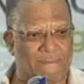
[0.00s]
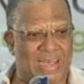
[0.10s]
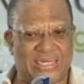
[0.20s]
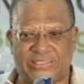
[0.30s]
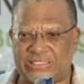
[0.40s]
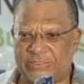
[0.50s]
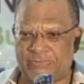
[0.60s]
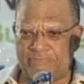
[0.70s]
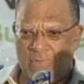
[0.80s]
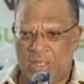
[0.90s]

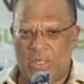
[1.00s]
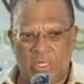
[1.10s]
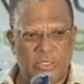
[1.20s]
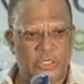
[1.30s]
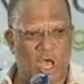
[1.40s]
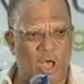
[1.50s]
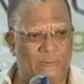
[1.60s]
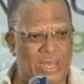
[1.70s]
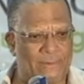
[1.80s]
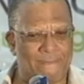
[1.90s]
Mountain,
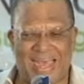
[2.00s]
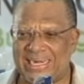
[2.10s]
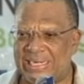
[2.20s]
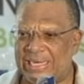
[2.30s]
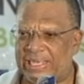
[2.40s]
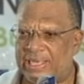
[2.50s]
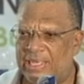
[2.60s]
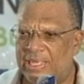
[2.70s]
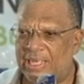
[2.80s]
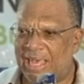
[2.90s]
Norman Manley,
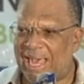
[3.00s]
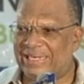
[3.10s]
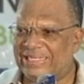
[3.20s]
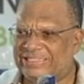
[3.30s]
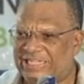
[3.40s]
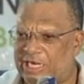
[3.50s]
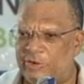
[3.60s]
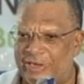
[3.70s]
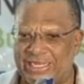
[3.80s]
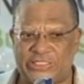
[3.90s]
and the
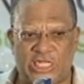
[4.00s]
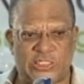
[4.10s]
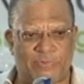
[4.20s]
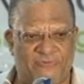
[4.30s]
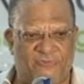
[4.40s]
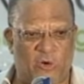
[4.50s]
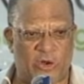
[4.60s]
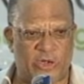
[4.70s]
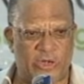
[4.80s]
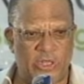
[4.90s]
generations
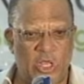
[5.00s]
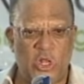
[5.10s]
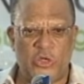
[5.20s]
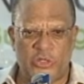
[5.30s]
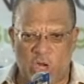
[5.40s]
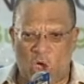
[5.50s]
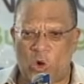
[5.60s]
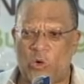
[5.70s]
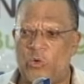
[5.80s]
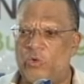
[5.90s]
before.
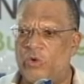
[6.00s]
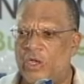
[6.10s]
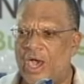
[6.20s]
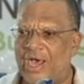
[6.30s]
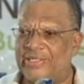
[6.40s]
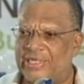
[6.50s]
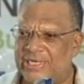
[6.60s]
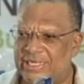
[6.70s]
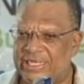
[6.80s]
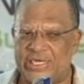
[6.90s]
Now, under
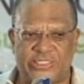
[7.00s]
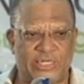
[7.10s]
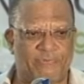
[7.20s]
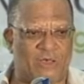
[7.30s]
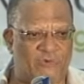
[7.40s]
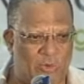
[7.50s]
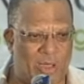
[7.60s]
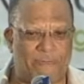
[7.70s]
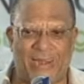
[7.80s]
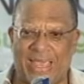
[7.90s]
the leadership of
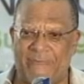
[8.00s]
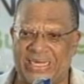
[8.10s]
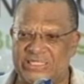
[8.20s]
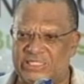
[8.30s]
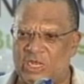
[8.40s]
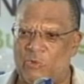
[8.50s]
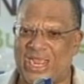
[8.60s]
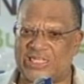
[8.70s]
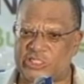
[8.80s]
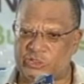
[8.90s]
our Prime Minister,
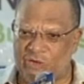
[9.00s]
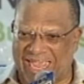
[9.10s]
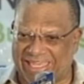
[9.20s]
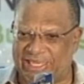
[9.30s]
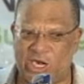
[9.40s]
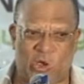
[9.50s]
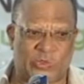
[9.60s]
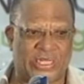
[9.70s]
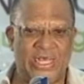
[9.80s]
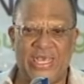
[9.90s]
we are striking
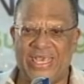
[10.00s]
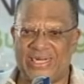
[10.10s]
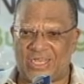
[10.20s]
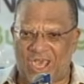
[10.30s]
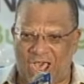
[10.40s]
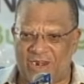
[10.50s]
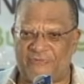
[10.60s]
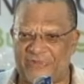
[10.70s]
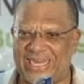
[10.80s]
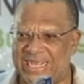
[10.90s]
out in
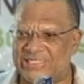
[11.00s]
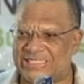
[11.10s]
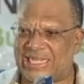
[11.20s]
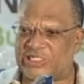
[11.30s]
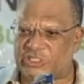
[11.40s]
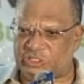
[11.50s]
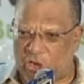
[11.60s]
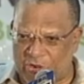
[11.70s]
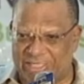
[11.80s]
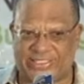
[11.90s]
confidence and
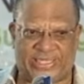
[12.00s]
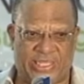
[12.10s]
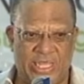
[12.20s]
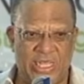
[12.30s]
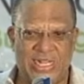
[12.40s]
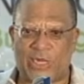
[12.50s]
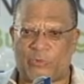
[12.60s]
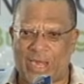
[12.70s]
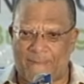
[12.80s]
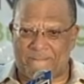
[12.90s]
certainty
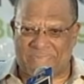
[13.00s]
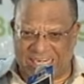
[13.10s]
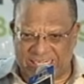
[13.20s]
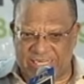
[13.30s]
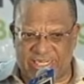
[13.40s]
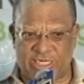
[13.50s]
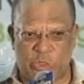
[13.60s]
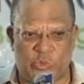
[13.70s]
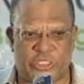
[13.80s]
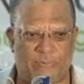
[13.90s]
that we are building the
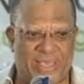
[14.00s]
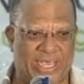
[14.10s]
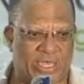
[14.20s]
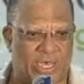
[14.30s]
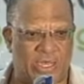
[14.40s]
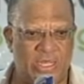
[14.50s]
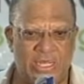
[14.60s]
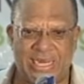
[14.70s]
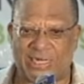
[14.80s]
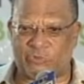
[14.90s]
new Jamaica
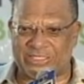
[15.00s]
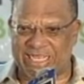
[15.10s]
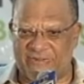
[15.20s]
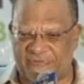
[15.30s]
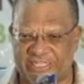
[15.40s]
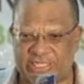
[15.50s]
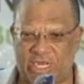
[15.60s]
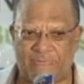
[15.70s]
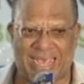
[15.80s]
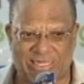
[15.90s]
that was
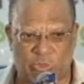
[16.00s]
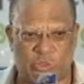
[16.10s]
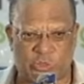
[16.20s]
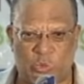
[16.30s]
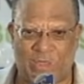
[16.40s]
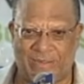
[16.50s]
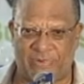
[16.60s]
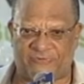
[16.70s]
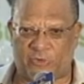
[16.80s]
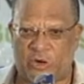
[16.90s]
envisioned by those who went
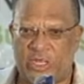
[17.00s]
before.